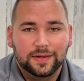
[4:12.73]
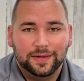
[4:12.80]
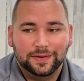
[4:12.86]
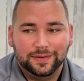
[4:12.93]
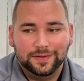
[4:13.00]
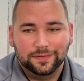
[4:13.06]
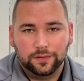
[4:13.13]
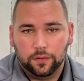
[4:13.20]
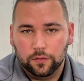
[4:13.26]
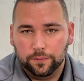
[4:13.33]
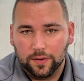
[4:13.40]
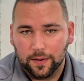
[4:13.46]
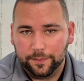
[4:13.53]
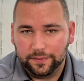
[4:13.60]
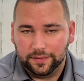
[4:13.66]
and getting the whole
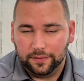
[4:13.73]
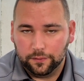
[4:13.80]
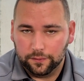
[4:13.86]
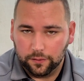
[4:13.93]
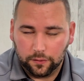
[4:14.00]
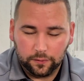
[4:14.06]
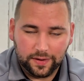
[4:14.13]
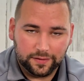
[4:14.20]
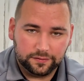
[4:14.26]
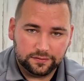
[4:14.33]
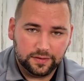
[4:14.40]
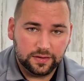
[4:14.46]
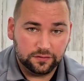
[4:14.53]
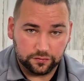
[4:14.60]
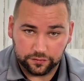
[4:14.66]
property or the whole house staged,